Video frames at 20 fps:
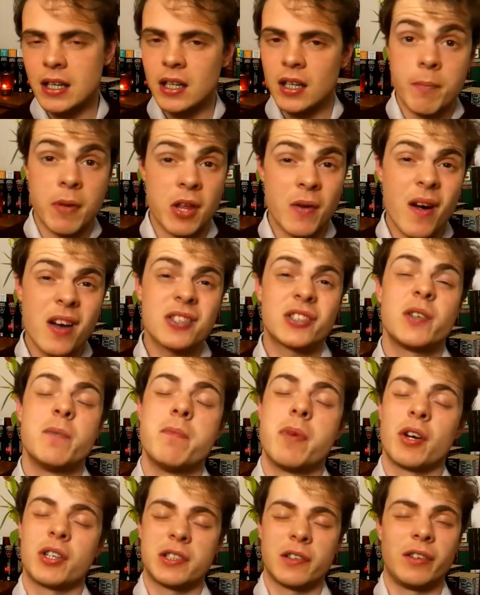But there are some
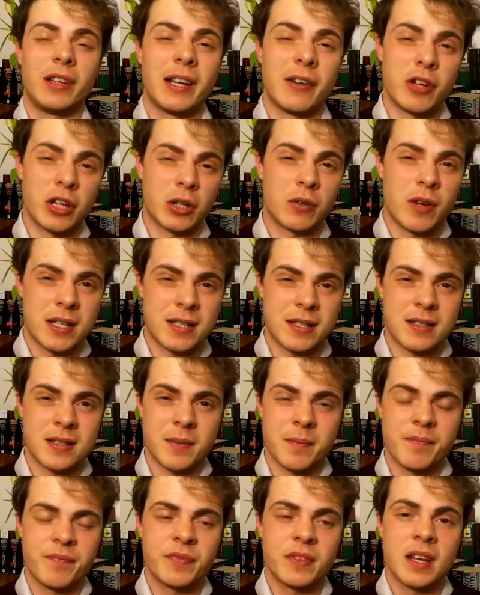books of literary
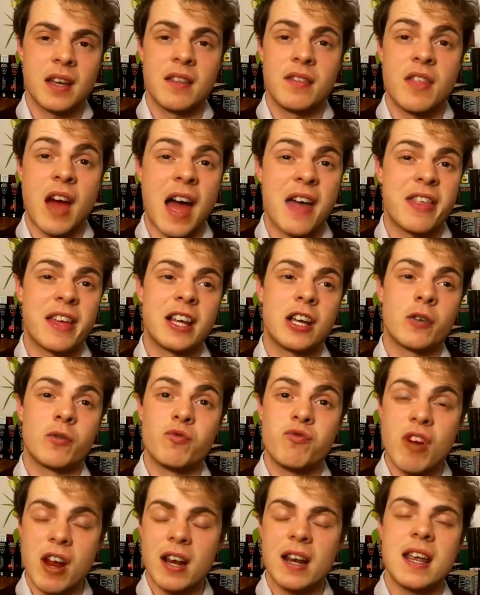criticism that I think are
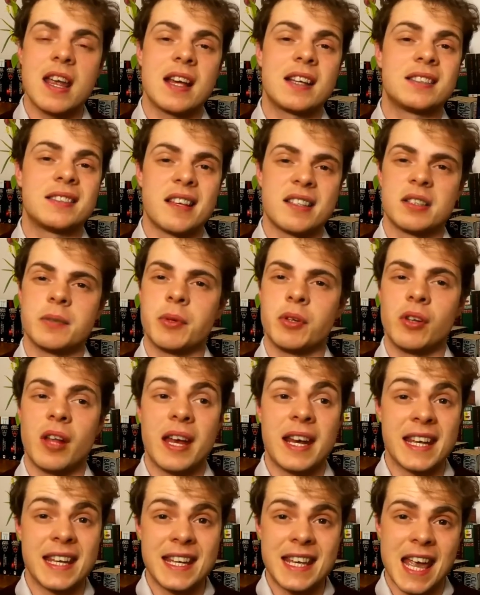really accessible and
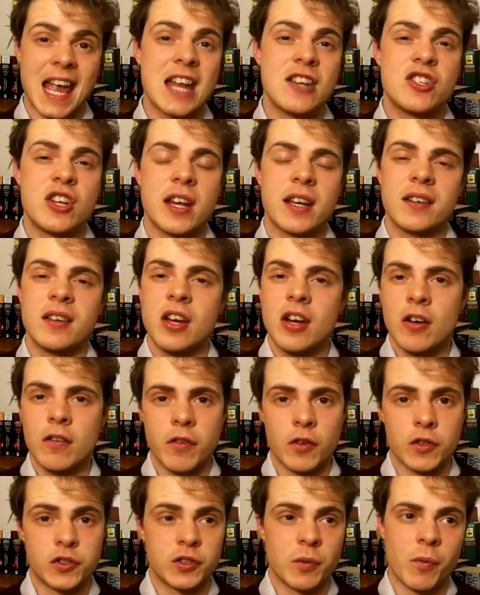engaging
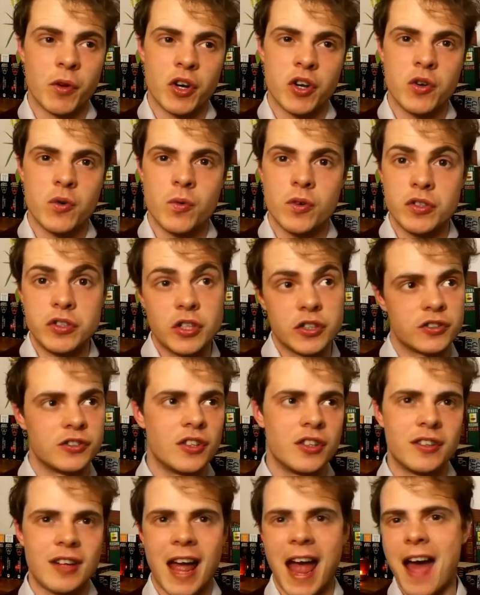for someone who doesn't
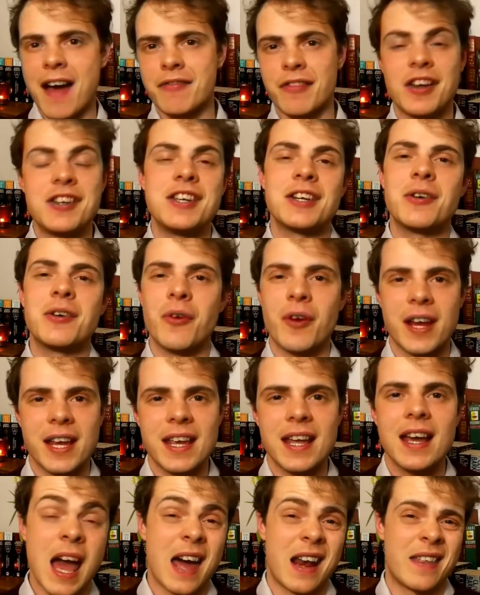have a degree,
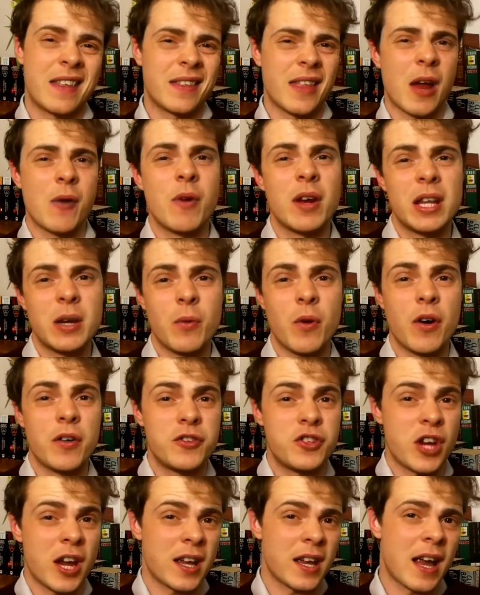and I think they're really worth
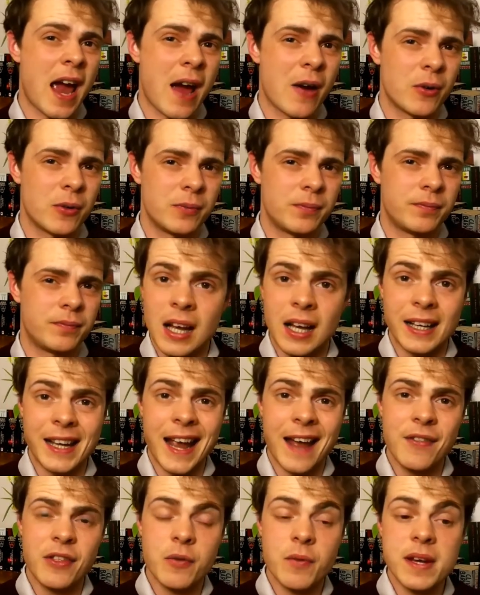checking out.
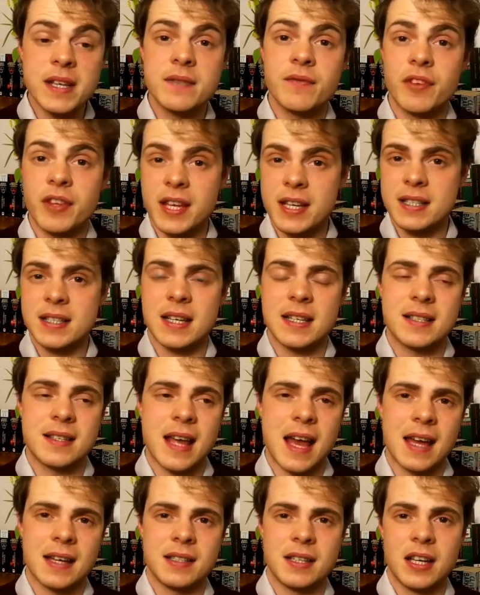Again, the reason for this is
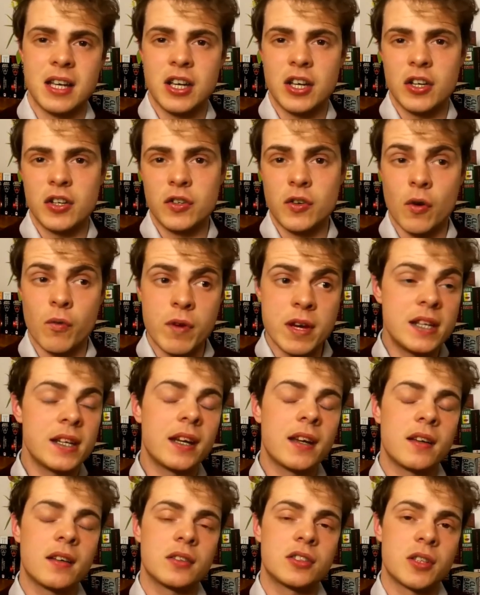that you're
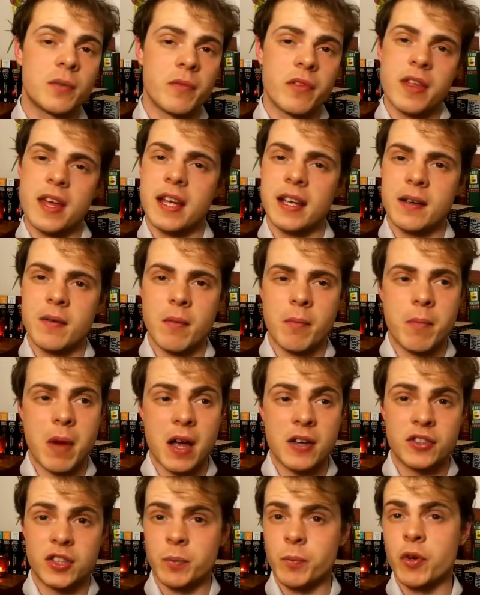reading something by
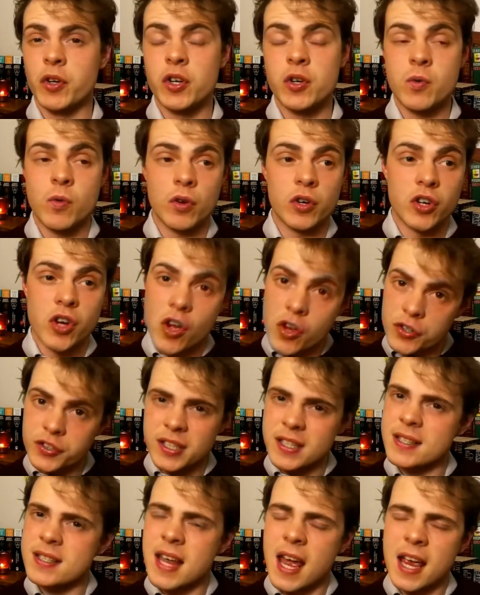someone who knows
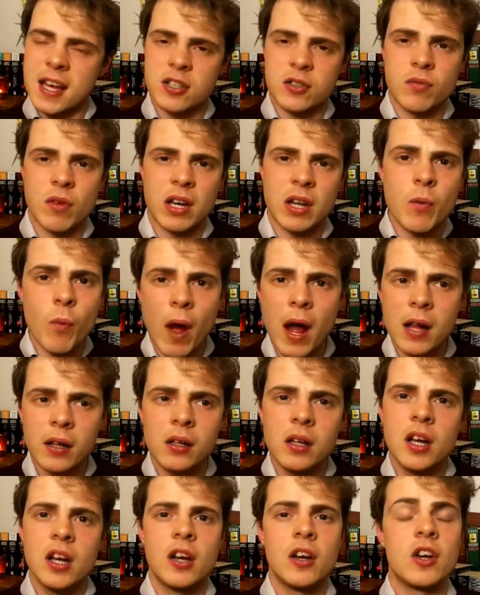these texts really well,
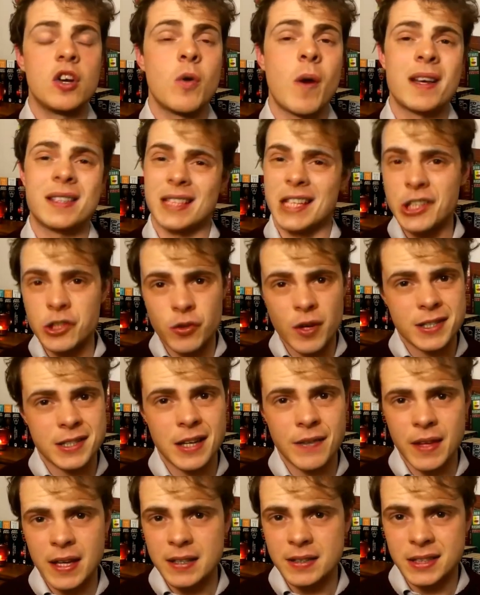who has
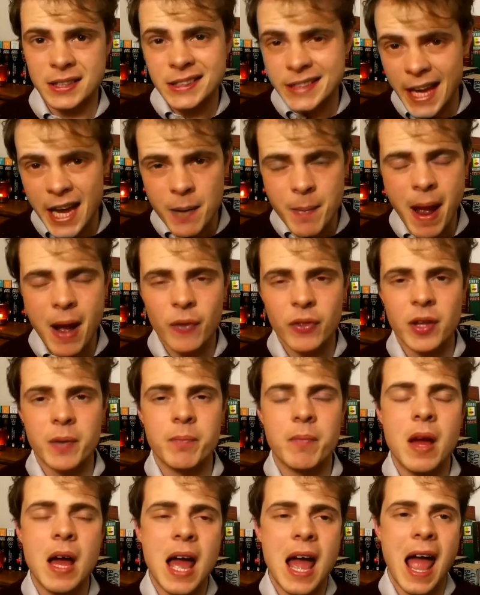interesting things to say about
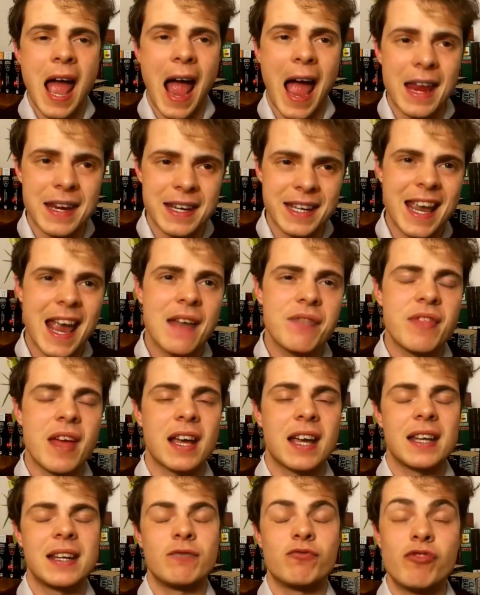them, and again, that
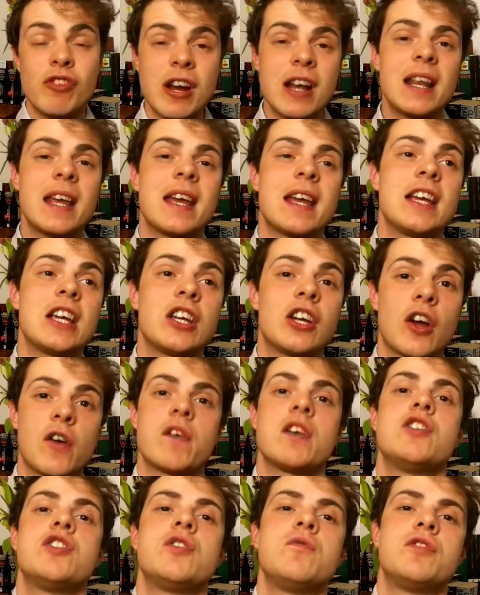can really
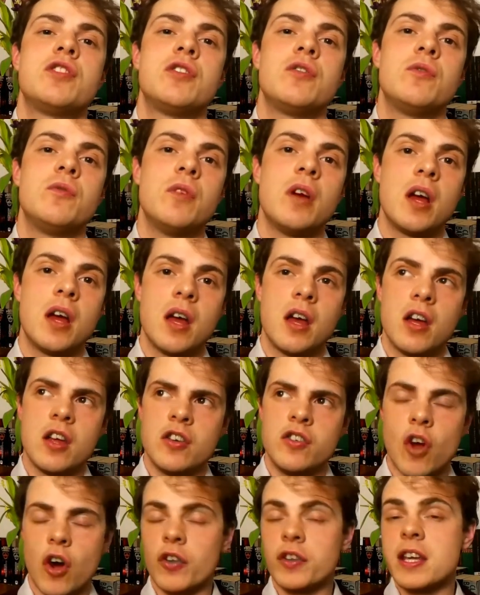encourage you to
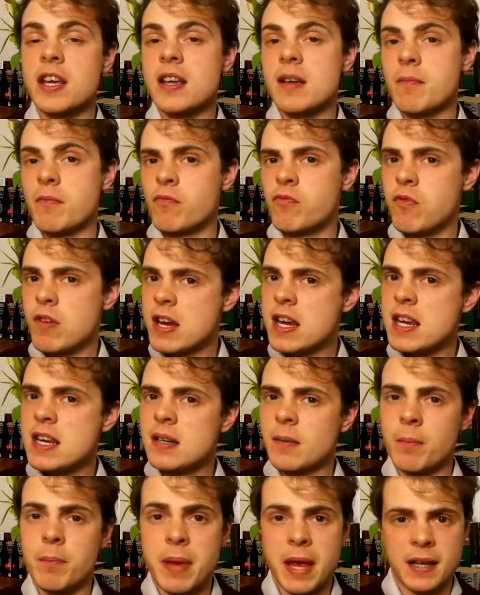not only read
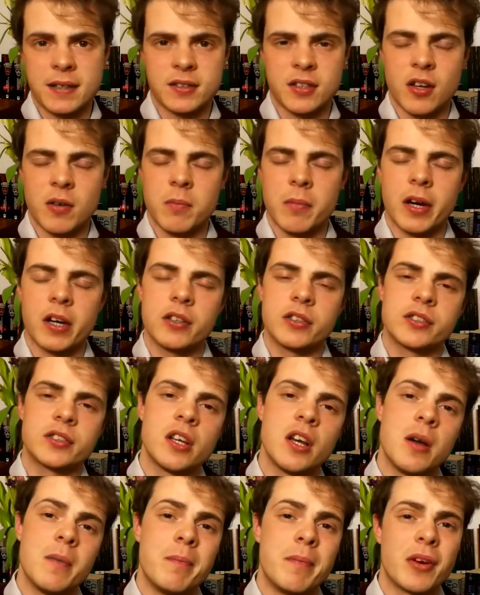and pick certain books,
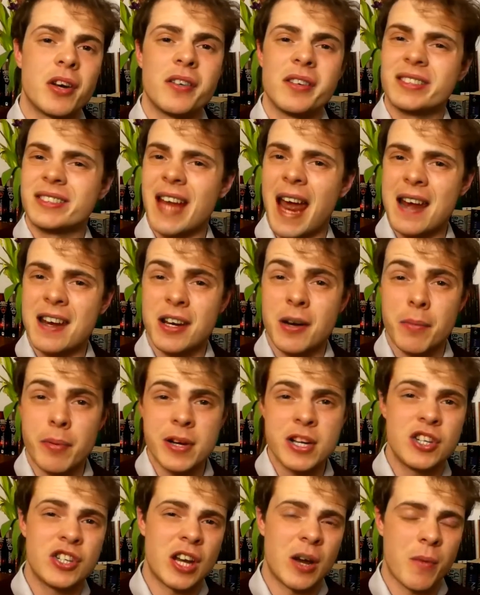but understand and
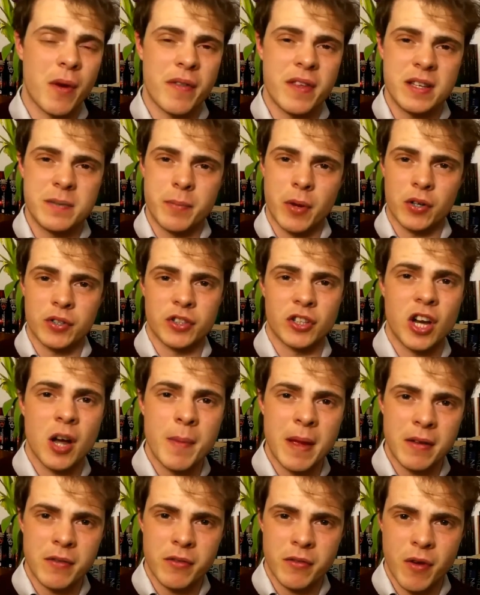appreciate where these books are
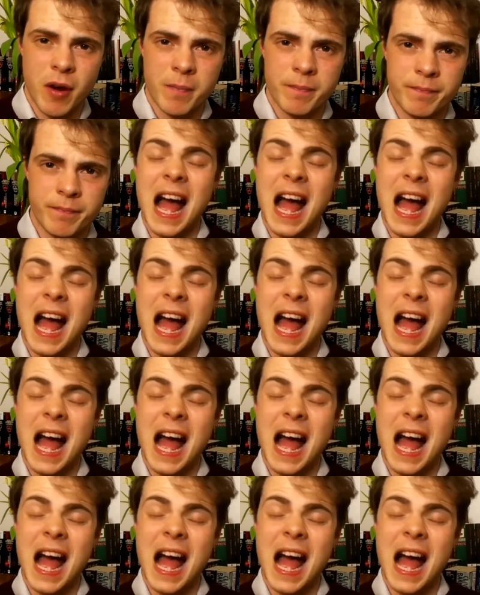coming from.